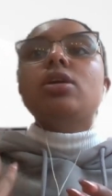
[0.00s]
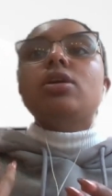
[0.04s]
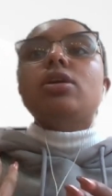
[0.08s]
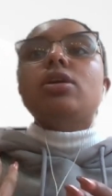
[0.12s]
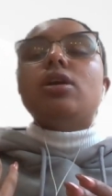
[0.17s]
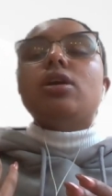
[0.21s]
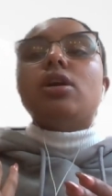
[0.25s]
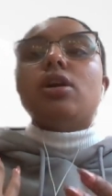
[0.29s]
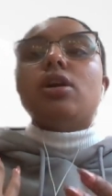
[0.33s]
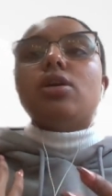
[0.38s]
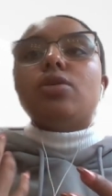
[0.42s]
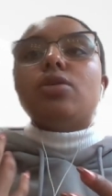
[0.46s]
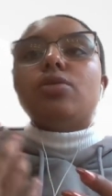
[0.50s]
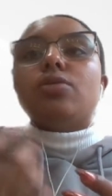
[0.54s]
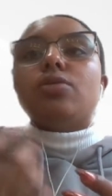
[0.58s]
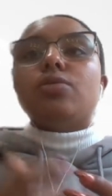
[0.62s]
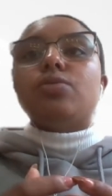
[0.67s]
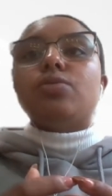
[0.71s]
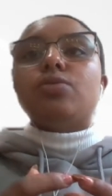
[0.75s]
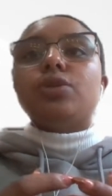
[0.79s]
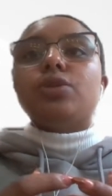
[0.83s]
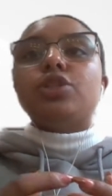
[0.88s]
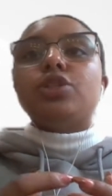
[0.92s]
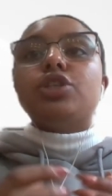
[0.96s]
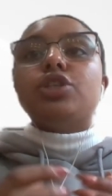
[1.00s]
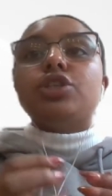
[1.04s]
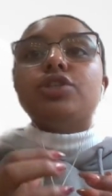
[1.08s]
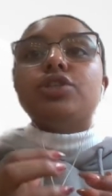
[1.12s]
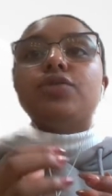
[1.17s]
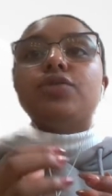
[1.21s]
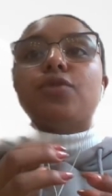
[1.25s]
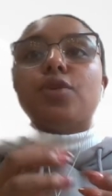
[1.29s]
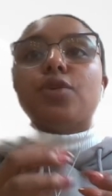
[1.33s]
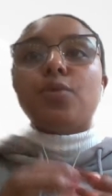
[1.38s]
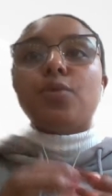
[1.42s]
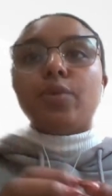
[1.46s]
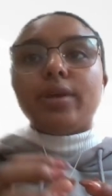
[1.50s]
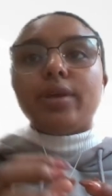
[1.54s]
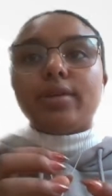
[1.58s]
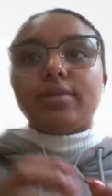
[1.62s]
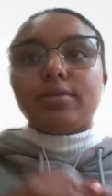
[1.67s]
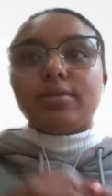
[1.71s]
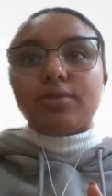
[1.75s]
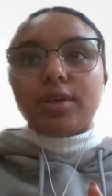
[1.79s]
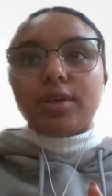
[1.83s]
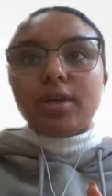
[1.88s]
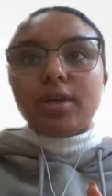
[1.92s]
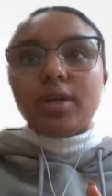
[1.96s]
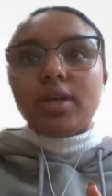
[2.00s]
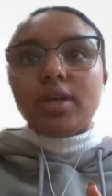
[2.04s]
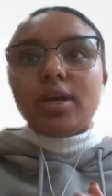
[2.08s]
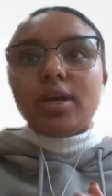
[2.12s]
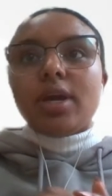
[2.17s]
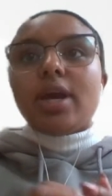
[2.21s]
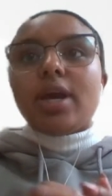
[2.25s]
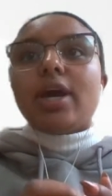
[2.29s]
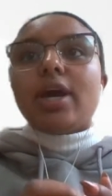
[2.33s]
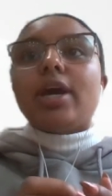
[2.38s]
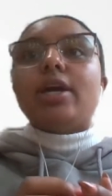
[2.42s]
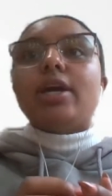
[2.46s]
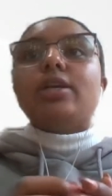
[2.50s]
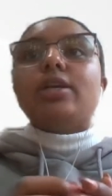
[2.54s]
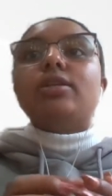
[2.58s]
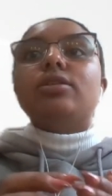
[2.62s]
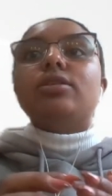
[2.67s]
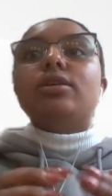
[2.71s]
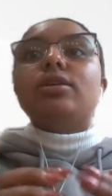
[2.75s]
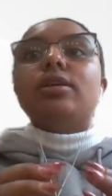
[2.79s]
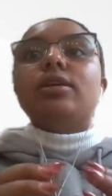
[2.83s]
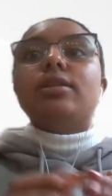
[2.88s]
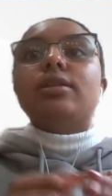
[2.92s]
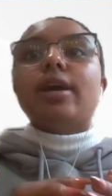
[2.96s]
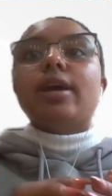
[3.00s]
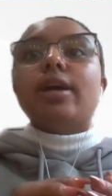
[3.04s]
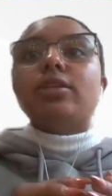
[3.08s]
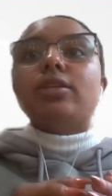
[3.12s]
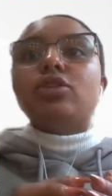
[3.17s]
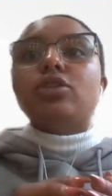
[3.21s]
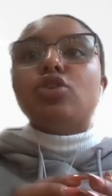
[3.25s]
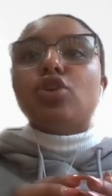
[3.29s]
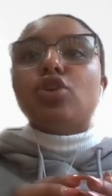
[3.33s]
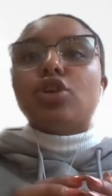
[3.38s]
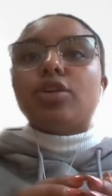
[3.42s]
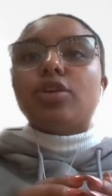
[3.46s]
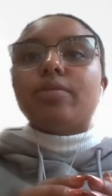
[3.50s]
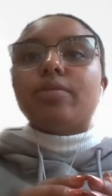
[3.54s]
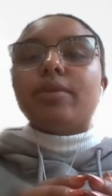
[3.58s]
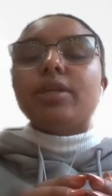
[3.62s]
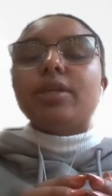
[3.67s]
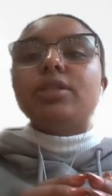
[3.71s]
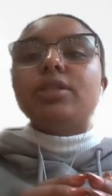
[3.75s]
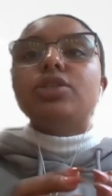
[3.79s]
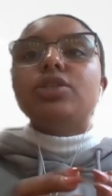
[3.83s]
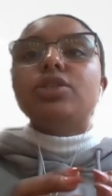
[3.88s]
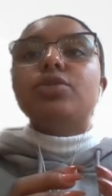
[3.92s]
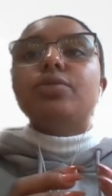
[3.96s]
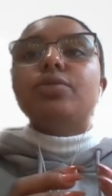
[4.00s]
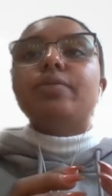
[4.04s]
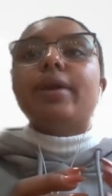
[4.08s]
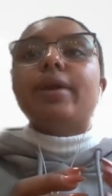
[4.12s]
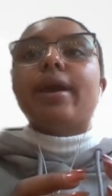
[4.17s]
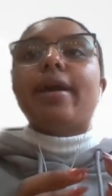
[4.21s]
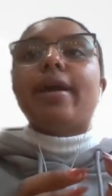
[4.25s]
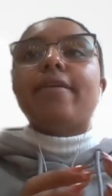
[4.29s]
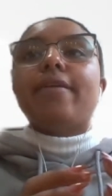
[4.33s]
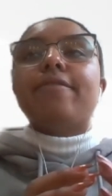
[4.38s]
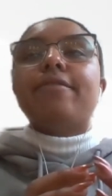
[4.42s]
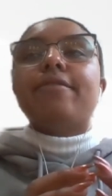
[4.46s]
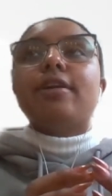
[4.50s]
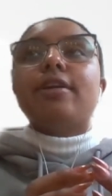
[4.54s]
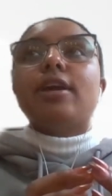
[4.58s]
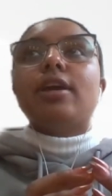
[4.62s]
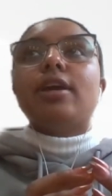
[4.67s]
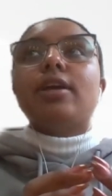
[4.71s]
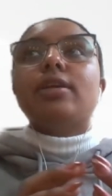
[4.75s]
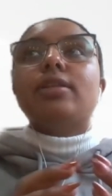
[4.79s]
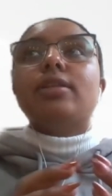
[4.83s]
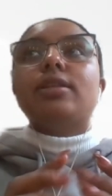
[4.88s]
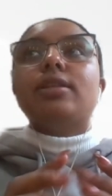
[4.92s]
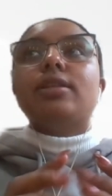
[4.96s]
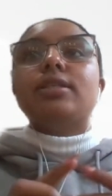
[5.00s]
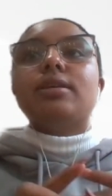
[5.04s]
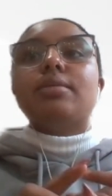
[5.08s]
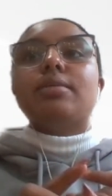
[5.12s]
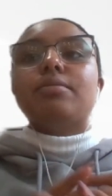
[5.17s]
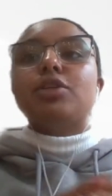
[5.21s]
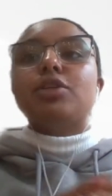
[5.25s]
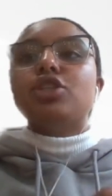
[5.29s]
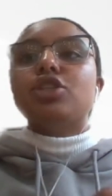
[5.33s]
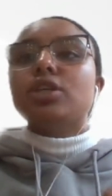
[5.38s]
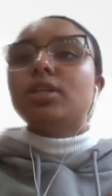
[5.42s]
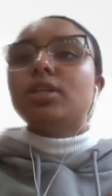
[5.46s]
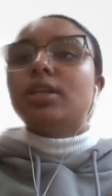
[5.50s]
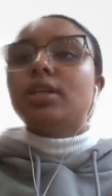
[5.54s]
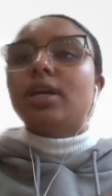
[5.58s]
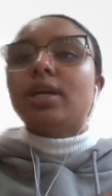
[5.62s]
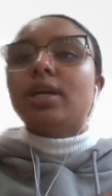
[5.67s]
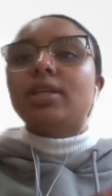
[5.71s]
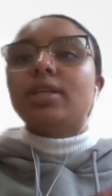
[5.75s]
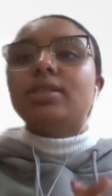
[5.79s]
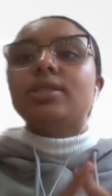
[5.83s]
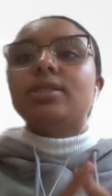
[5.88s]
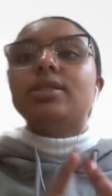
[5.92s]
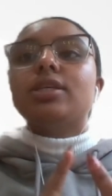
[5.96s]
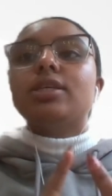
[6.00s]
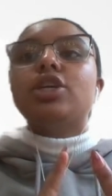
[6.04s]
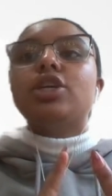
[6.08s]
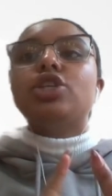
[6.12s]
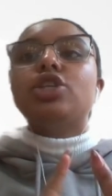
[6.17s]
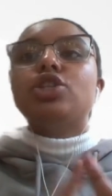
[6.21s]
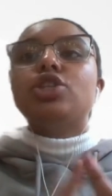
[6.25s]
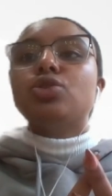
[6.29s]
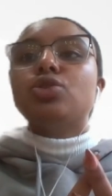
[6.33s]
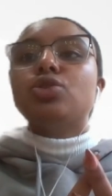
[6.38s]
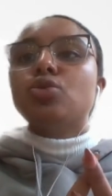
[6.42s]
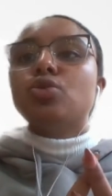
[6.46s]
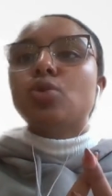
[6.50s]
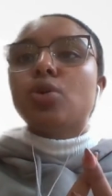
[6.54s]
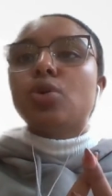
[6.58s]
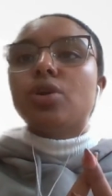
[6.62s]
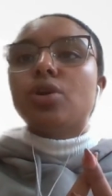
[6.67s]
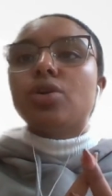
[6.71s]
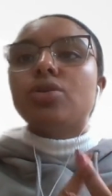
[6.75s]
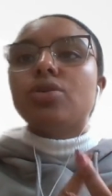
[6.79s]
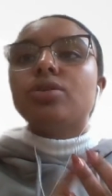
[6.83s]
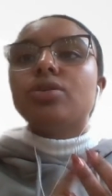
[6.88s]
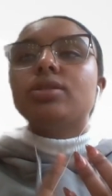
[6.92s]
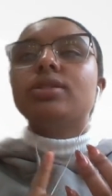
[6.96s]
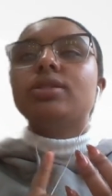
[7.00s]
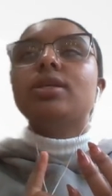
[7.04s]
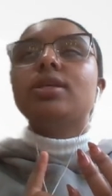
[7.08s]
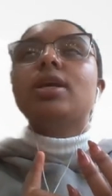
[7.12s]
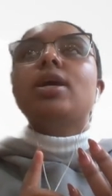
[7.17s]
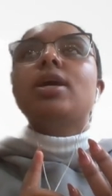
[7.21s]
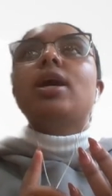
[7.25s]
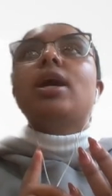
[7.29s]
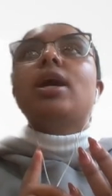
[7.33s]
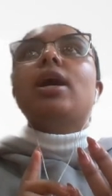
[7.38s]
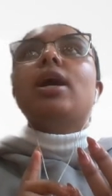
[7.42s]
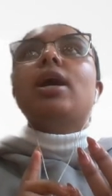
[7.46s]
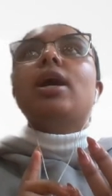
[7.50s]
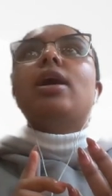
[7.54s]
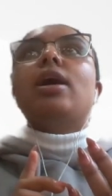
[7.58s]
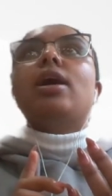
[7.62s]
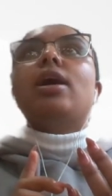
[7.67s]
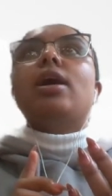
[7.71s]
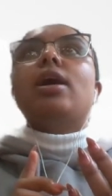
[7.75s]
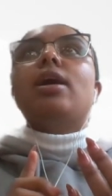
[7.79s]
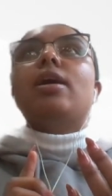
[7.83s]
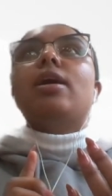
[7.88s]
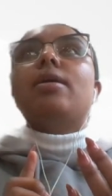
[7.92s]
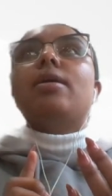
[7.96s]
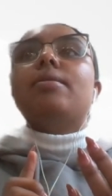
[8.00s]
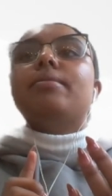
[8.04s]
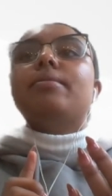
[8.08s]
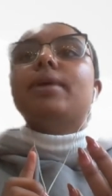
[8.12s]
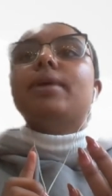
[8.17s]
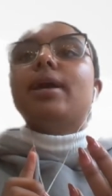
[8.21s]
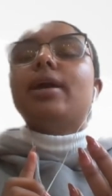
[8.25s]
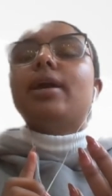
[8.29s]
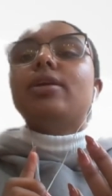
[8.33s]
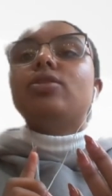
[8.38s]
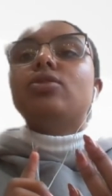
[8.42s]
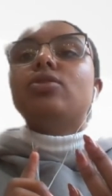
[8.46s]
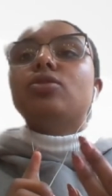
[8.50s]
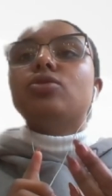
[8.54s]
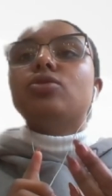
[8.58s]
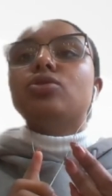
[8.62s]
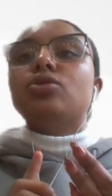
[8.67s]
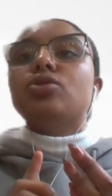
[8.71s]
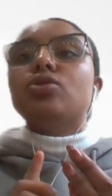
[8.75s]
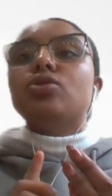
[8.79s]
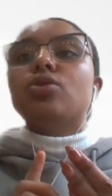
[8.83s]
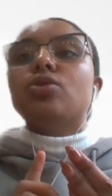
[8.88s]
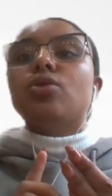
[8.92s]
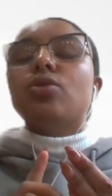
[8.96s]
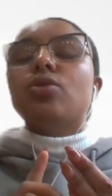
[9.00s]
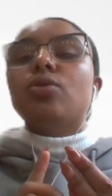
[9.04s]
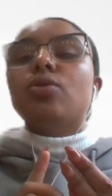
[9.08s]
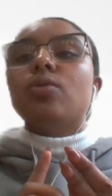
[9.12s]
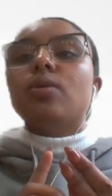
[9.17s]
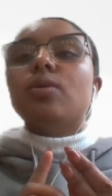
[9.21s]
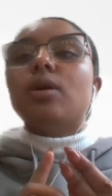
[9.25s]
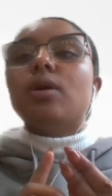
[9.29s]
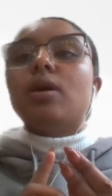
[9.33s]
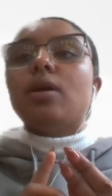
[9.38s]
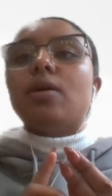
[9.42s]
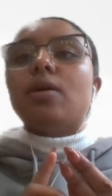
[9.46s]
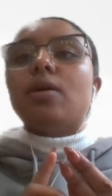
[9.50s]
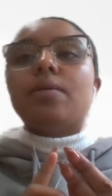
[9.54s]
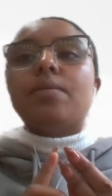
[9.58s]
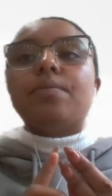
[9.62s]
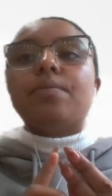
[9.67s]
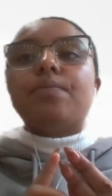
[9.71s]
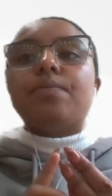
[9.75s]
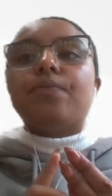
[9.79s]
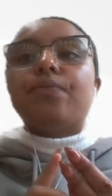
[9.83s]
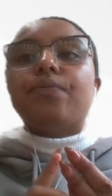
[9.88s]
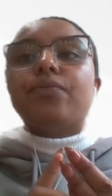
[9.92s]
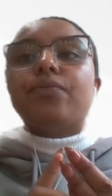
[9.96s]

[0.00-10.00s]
uh, which is for week three, and in that document you'll be having the submission dates, each tutorials, um, and also um,